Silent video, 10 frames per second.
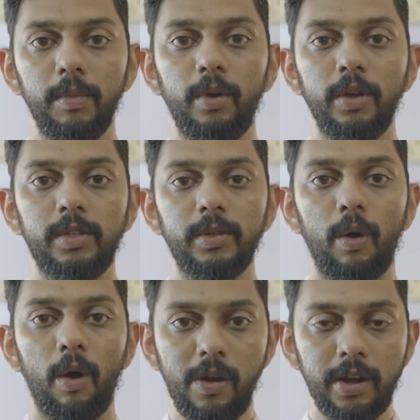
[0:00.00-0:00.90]
because
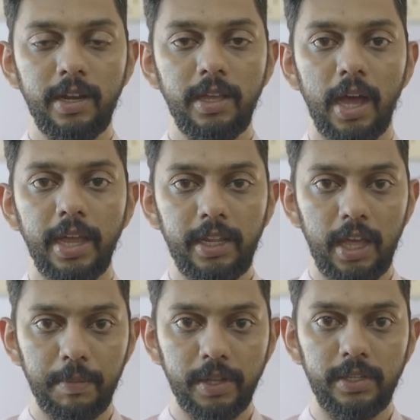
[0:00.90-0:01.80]
already IT
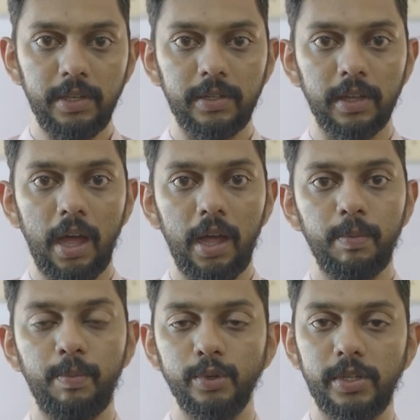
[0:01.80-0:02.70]
MNCs are
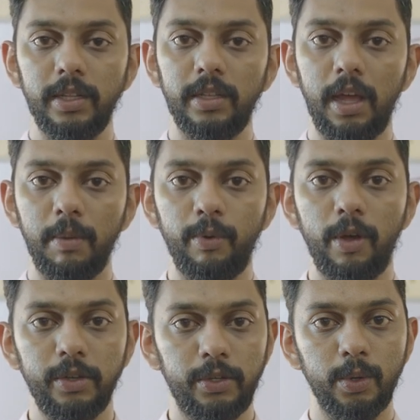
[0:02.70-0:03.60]
pushing the
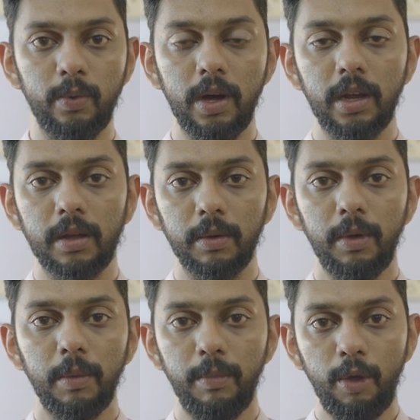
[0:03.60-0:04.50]
employees to work
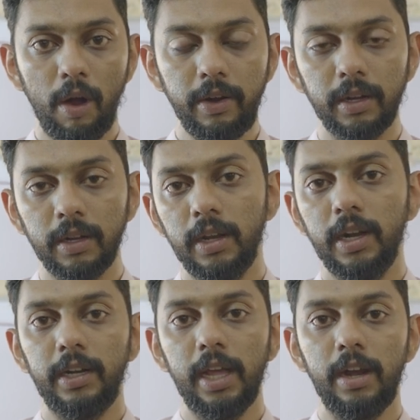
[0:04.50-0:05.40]
beyond
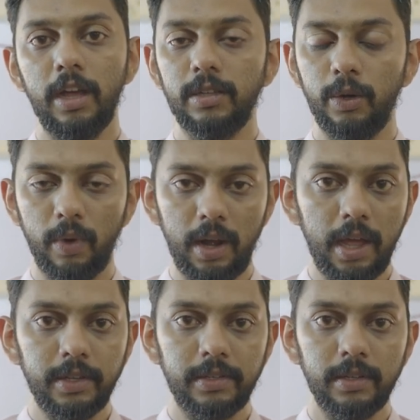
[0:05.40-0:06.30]
10 hours or 12
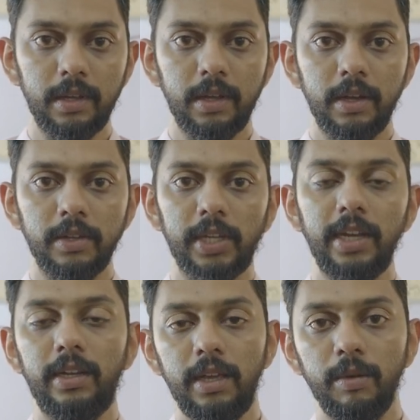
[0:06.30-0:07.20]
hours,
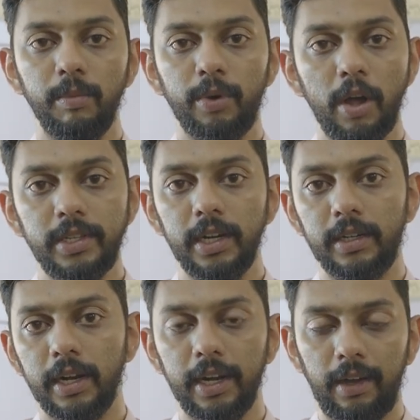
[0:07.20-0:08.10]
citing
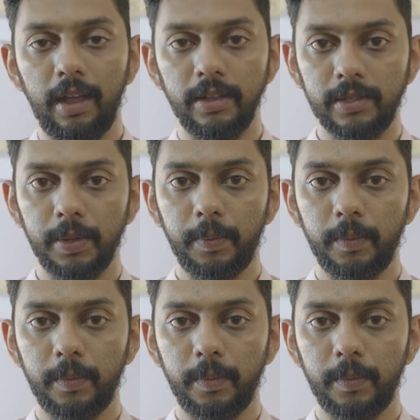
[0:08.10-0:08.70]
project deadlines.